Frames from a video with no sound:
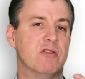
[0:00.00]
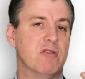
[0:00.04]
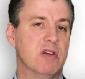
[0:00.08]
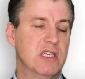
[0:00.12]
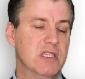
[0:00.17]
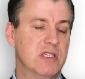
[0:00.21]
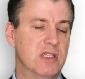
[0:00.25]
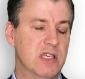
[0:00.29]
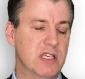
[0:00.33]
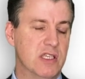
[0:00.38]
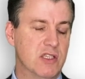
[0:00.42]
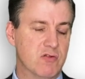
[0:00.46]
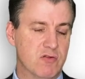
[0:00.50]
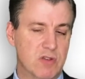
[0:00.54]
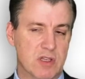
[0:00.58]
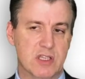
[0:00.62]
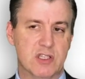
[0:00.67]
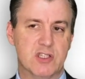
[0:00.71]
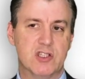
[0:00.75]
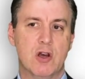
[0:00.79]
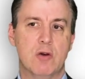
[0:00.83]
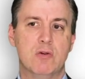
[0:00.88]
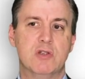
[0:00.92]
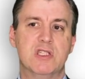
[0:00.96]
is this
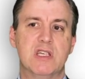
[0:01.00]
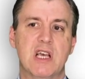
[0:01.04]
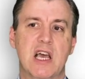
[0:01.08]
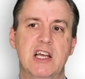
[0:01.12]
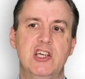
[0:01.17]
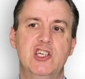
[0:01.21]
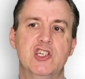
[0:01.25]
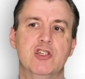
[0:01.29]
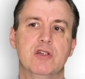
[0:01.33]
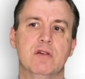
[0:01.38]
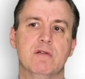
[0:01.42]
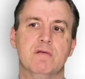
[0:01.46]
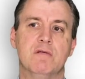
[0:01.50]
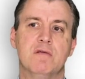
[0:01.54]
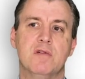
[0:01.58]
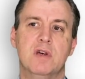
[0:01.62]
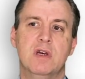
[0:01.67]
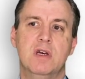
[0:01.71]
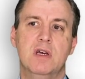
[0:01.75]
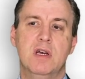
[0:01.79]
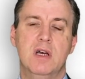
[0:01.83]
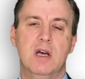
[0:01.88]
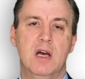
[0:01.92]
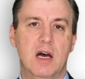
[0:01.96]
association of
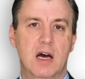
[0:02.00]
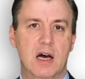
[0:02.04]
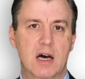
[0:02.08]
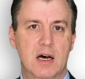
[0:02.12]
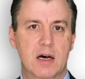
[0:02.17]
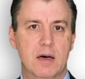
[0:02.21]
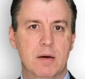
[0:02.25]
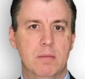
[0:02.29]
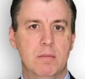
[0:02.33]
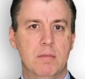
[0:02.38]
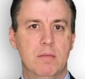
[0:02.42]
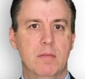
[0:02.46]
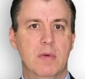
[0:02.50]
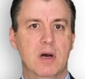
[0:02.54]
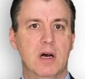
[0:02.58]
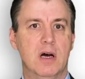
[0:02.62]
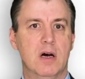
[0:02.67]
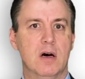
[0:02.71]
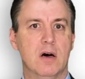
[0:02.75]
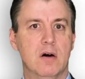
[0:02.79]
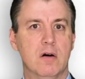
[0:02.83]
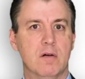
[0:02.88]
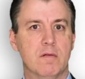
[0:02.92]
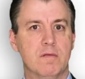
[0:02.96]

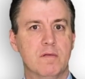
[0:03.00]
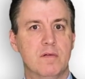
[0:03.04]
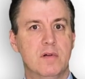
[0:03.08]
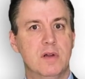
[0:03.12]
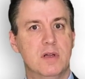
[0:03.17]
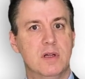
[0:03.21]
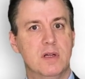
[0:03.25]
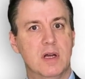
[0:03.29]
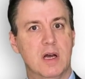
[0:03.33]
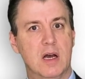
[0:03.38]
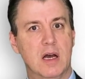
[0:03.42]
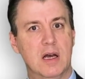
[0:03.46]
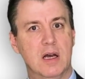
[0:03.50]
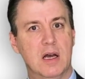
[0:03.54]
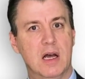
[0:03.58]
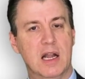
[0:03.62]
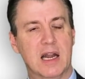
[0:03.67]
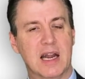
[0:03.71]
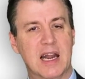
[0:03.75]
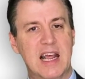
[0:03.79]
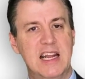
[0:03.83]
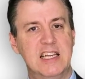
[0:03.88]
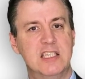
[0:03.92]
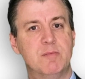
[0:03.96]
a
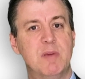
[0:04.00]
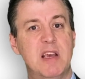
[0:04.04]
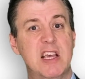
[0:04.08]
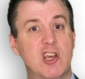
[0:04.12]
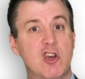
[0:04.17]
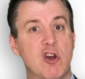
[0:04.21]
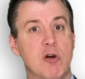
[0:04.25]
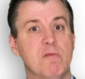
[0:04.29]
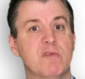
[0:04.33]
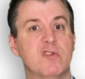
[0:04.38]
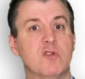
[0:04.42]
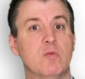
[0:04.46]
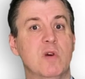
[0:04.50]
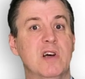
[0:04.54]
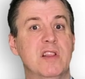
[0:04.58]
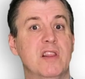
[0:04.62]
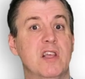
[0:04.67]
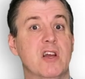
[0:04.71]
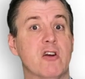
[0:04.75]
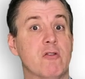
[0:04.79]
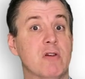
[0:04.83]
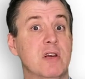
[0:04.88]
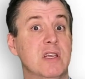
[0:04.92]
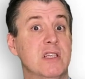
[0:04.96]
lens being comfortable when
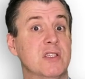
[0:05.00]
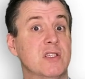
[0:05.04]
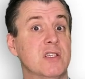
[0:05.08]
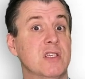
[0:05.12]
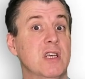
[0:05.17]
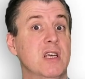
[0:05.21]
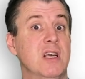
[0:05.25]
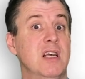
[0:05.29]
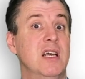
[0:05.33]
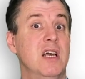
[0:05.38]
there is